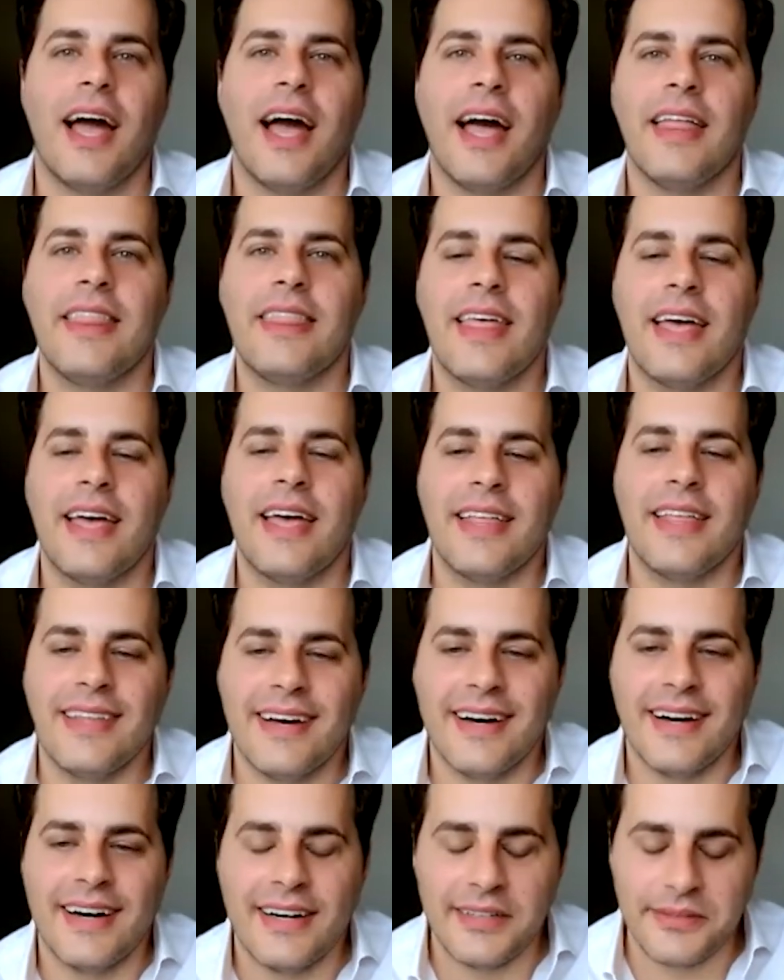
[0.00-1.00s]
And then
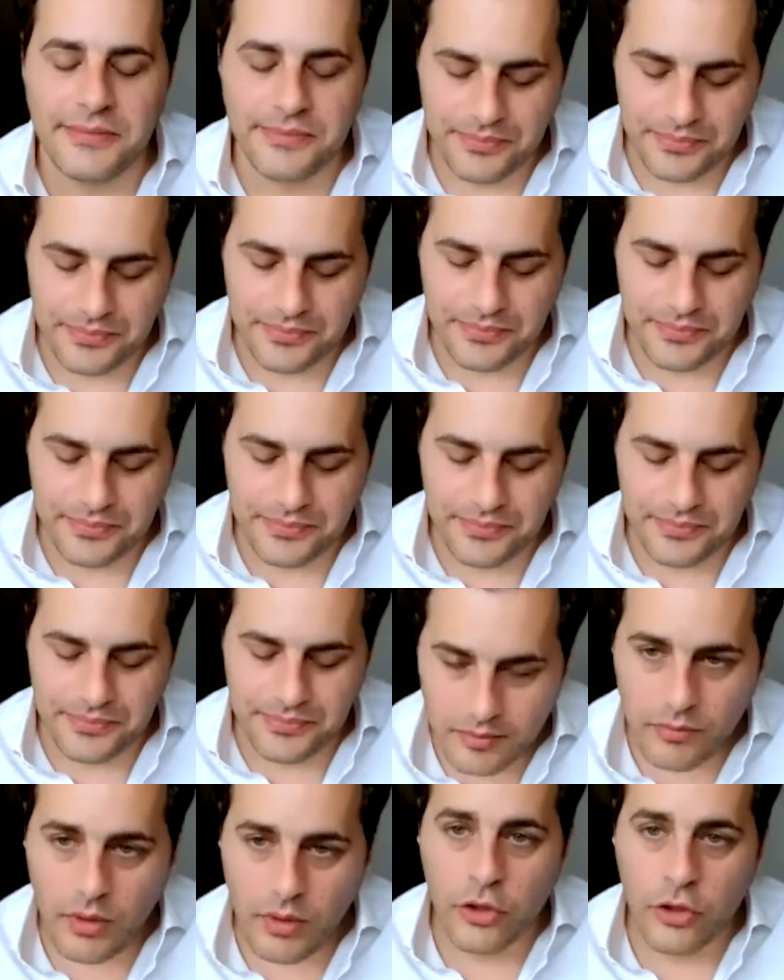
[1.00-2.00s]
um,
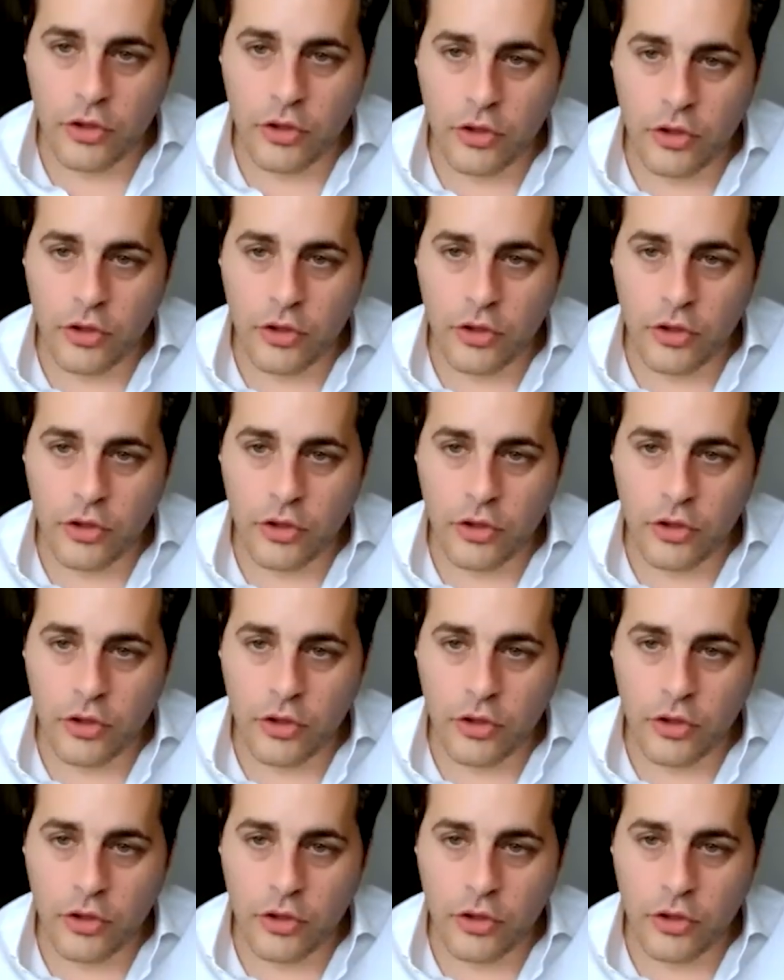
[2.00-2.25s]
your